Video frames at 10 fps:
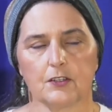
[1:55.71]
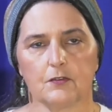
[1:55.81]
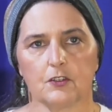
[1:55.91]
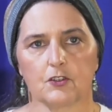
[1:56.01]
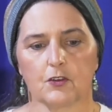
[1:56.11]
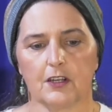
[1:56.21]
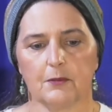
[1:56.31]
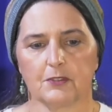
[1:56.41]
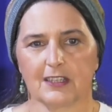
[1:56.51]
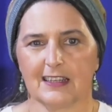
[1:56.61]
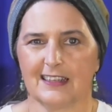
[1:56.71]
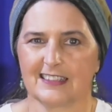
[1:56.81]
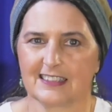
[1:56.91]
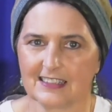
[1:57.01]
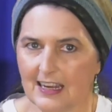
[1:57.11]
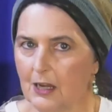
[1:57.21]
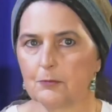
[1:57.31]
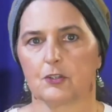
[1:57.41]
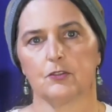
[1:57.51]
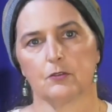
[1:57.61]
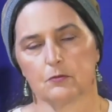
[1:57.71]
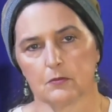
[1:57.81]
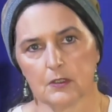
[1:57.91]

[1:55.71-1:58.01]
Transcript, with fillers: of the tribes to kind of snap to.